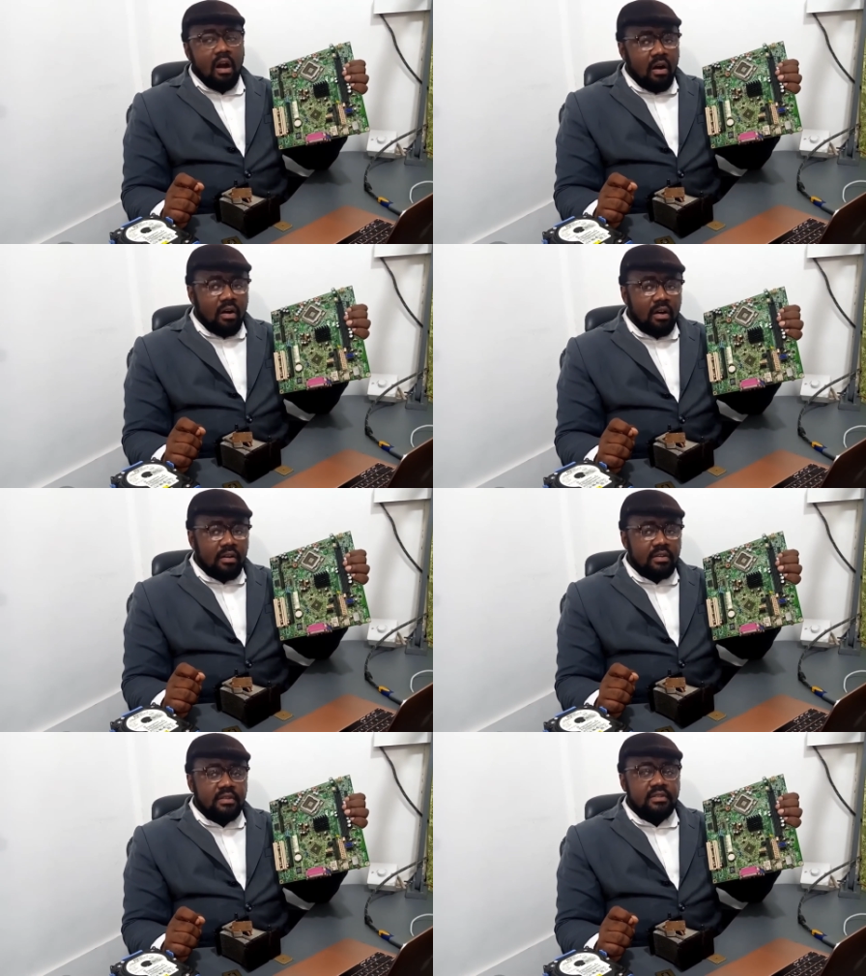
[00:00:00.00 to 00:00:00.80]

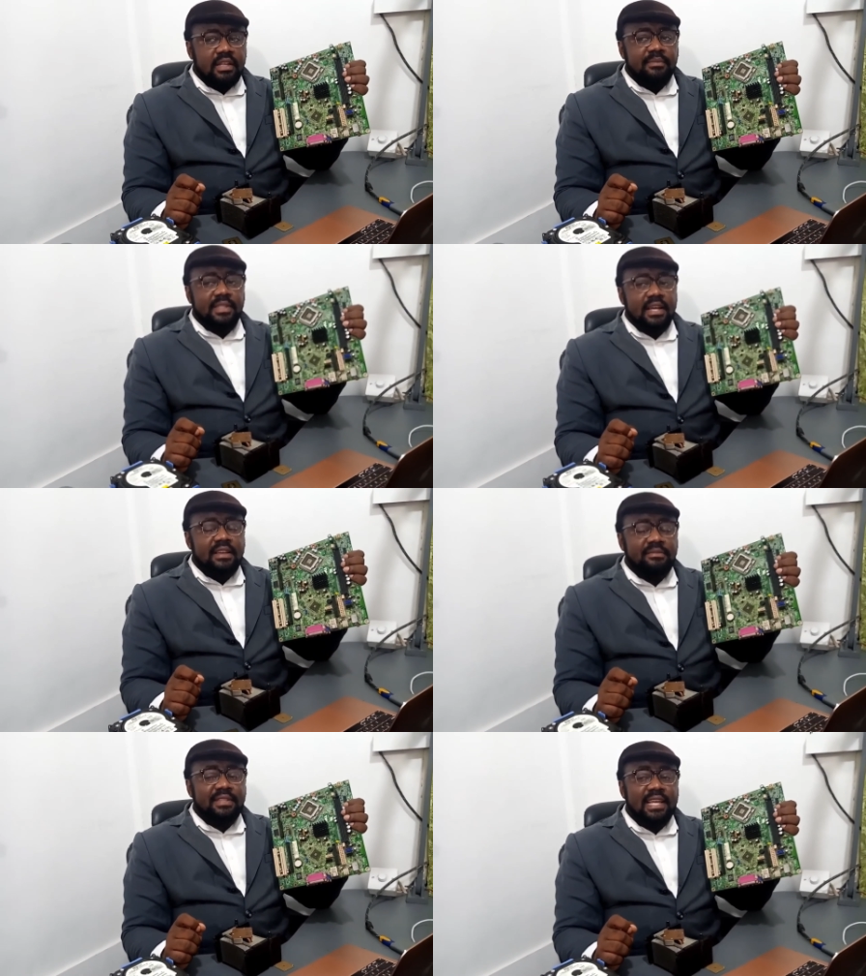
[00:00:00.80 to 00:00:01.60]
Or
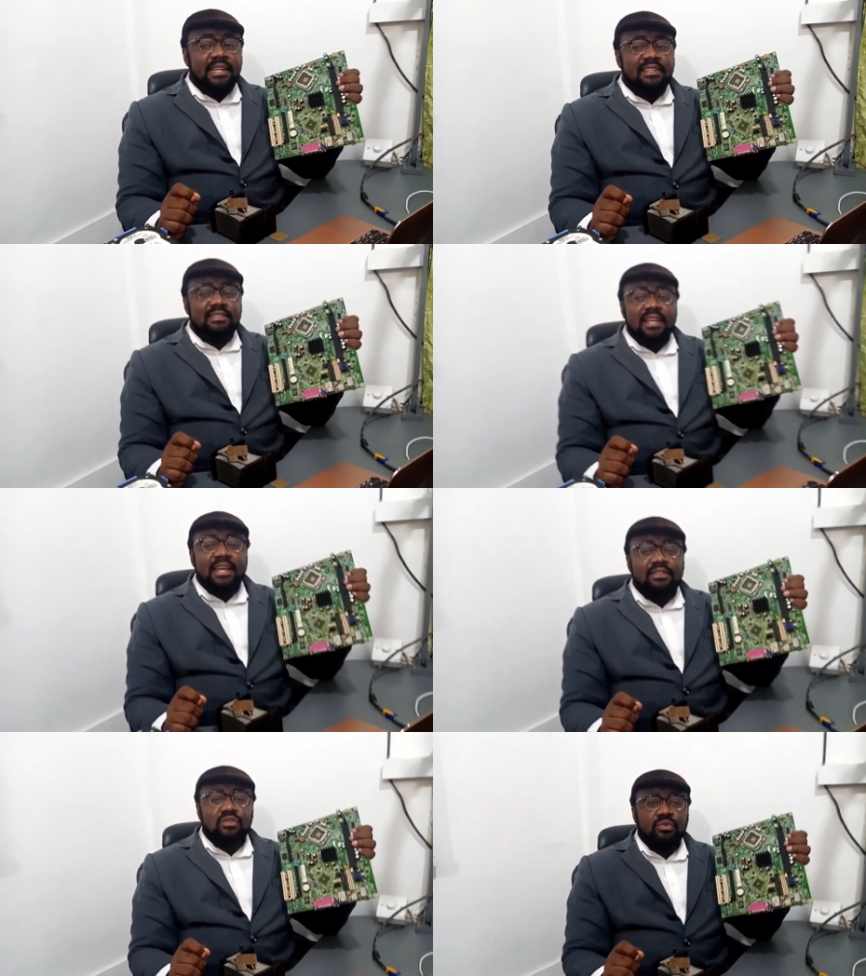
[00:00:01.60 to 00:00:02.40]
sometimes they are
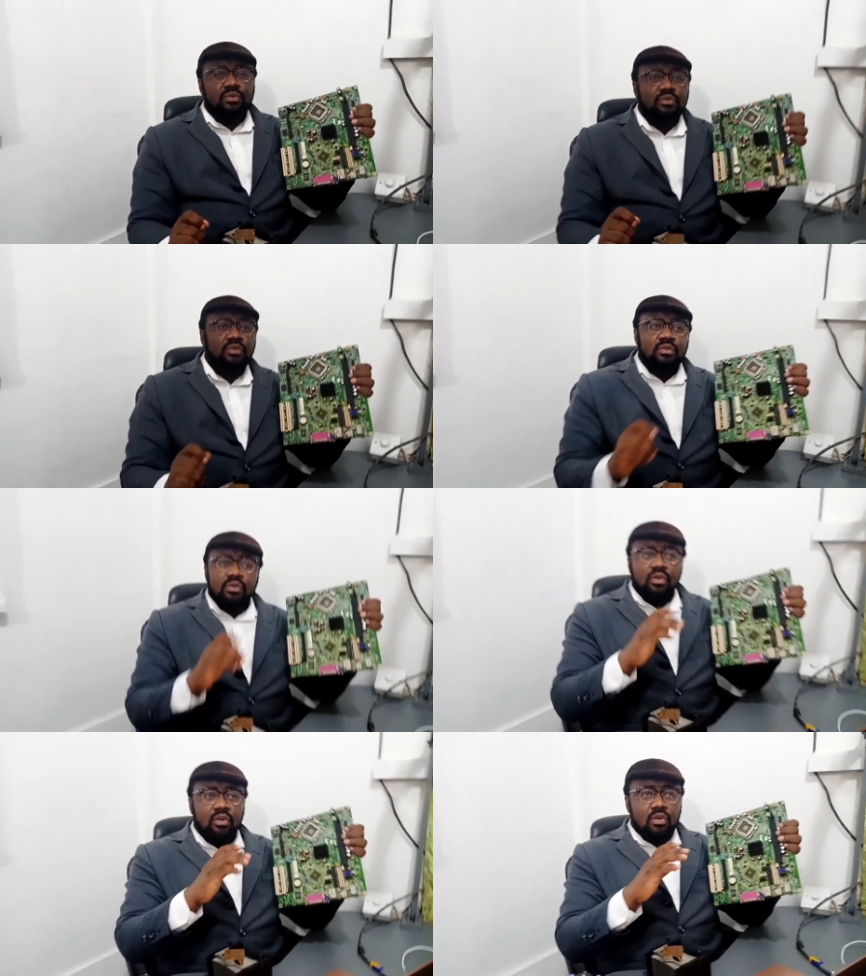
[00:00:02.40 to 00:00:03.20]
designed to
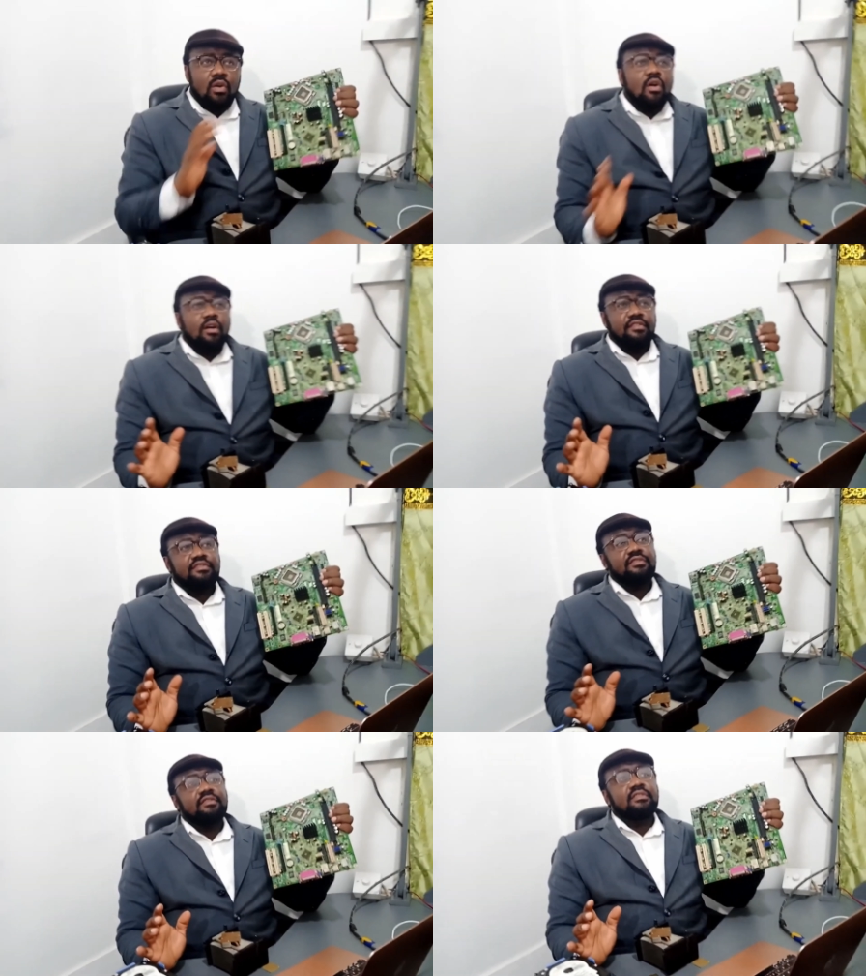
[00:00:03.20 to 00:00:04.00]
go
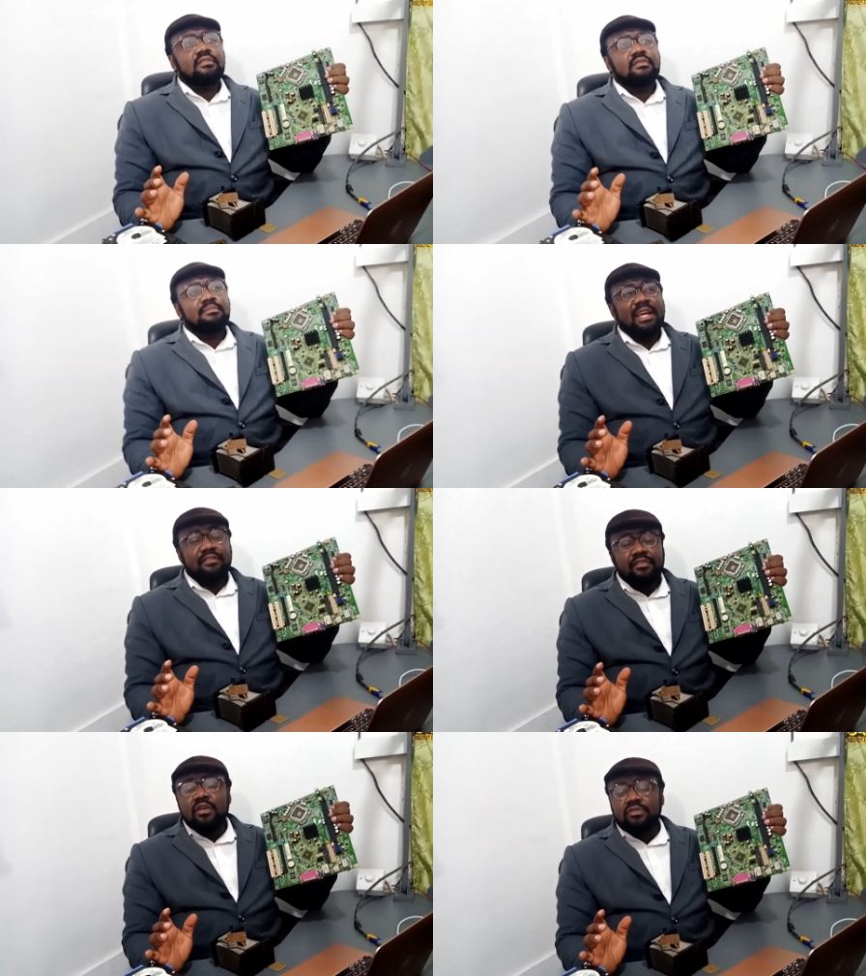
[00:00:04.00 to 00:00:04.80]
off by
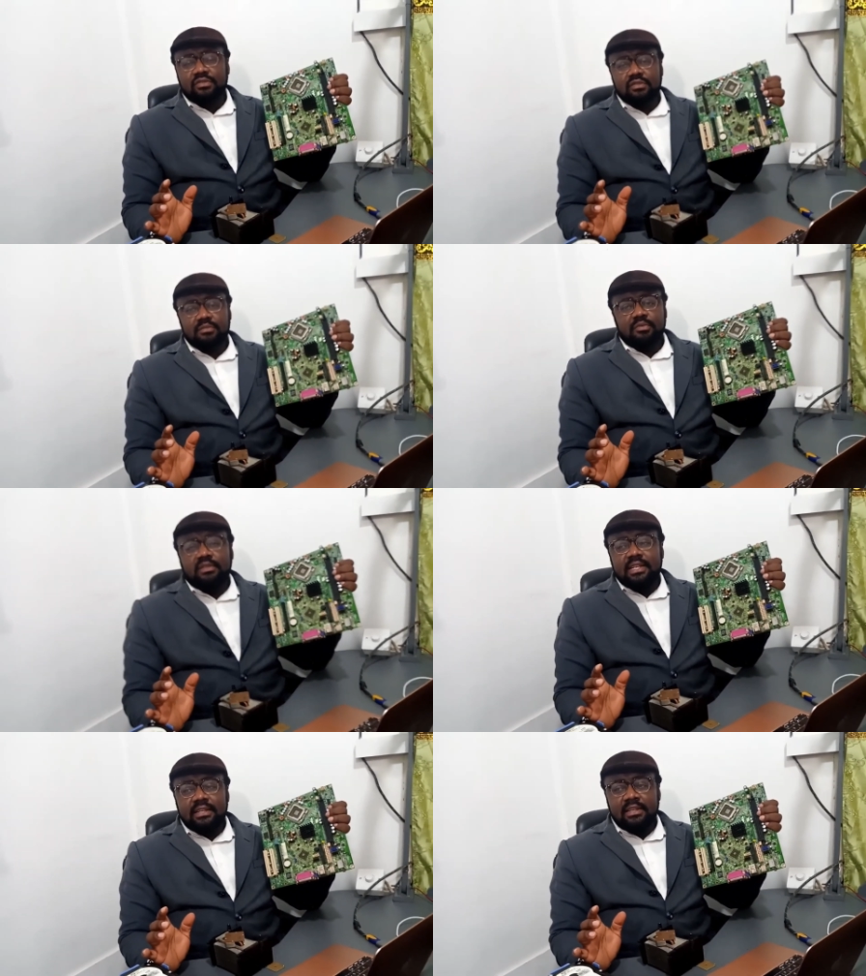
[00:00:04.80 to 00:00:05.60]
force to
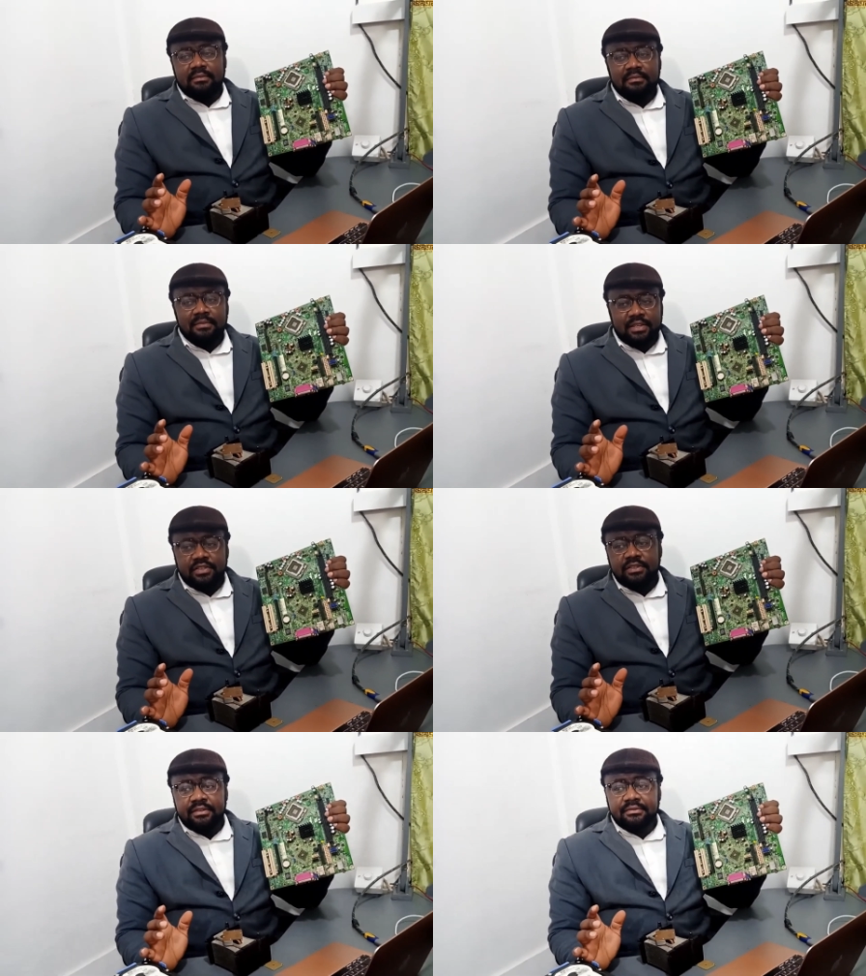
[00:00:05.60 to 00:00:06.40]
protect the
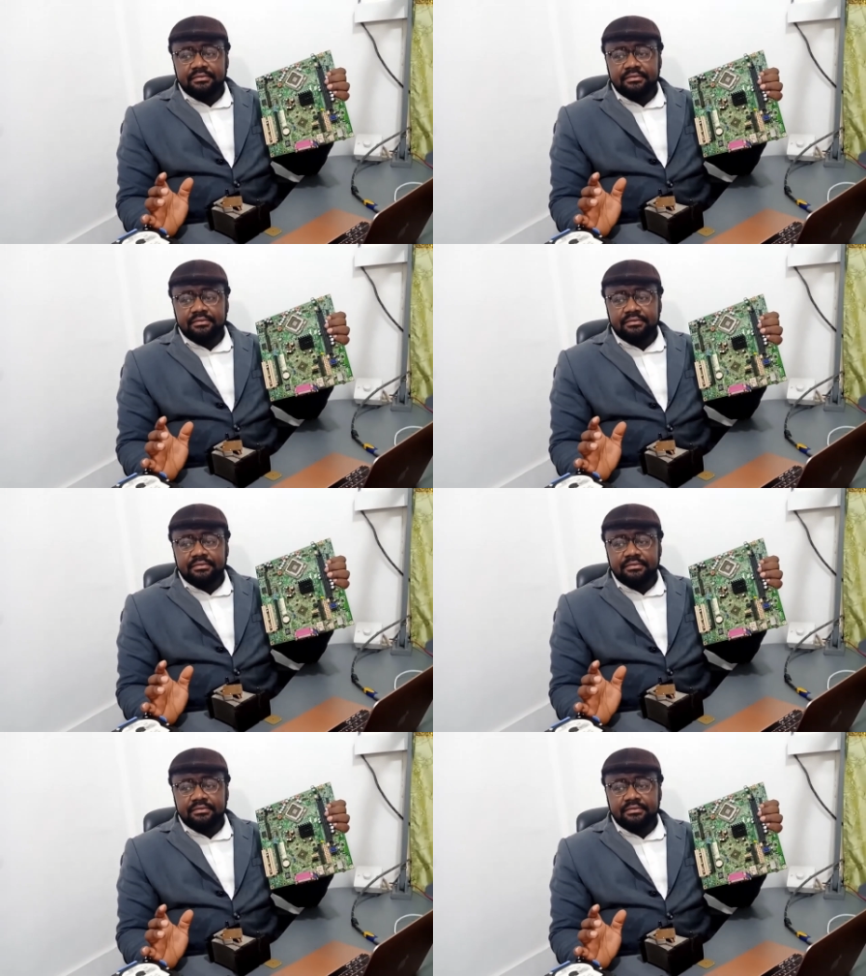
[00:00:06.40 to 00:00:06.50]
machine.